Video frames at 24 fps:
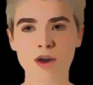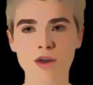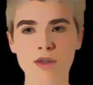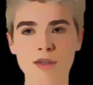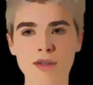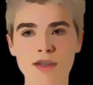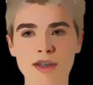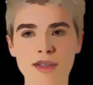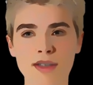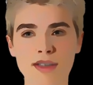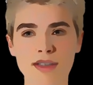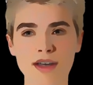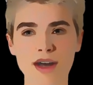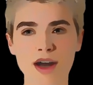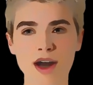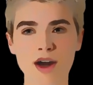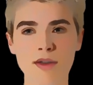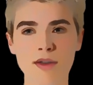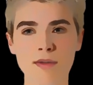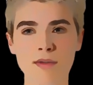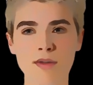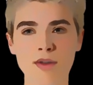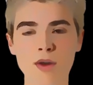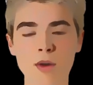Earthlings
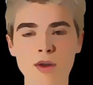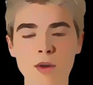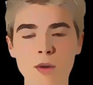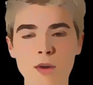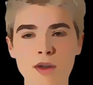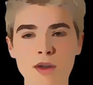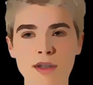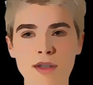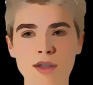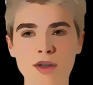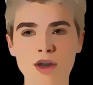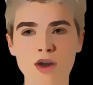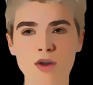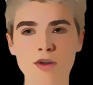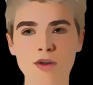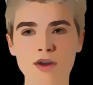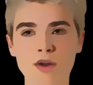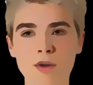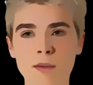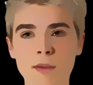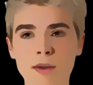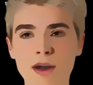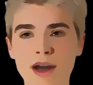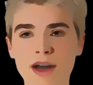love doing to serve
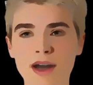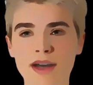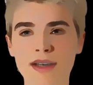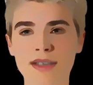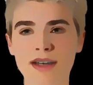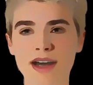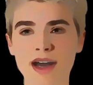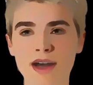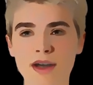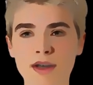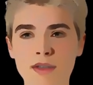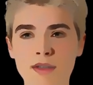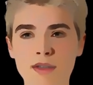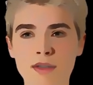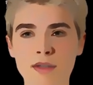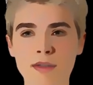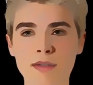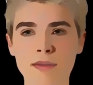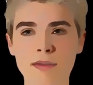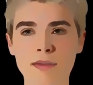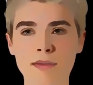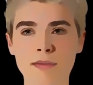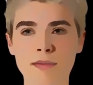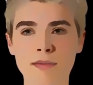our planet's health.
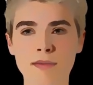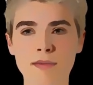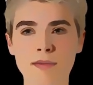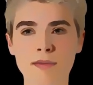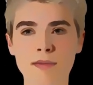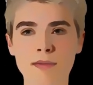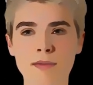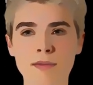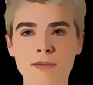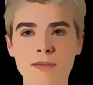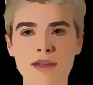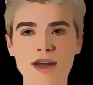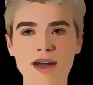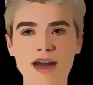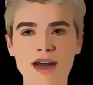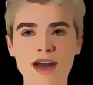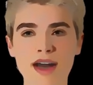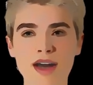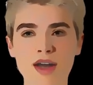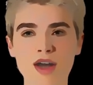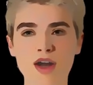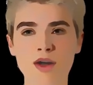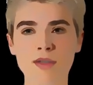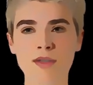
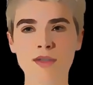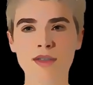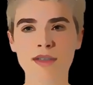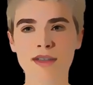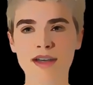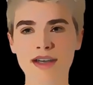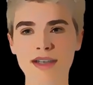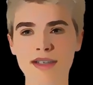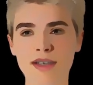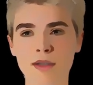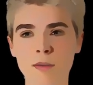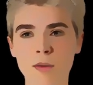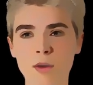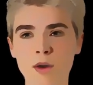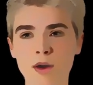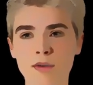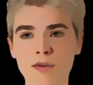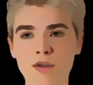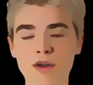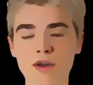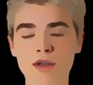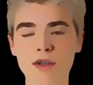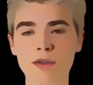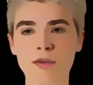Each of us has a
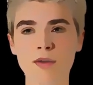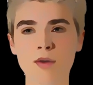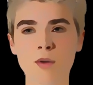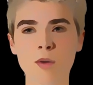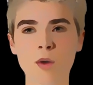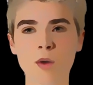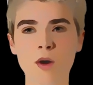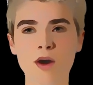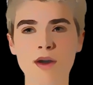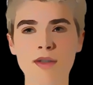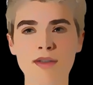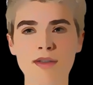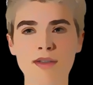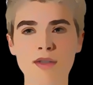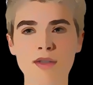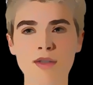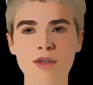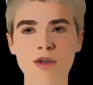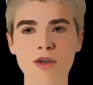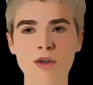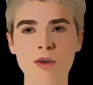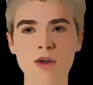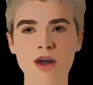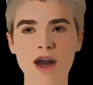preference for one,
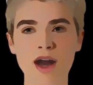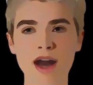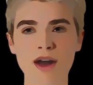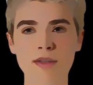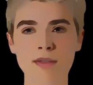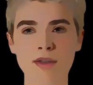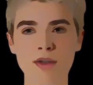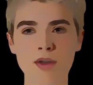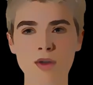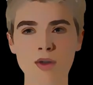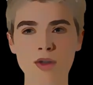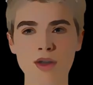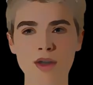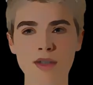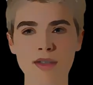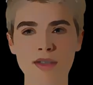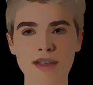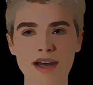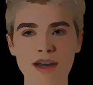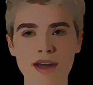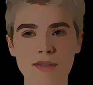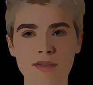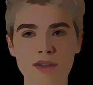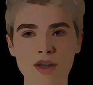due to
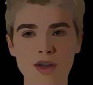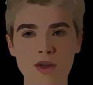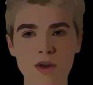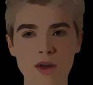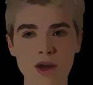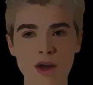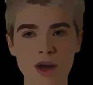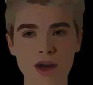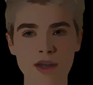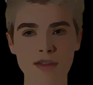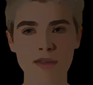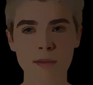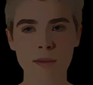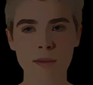evolution's nifty trick of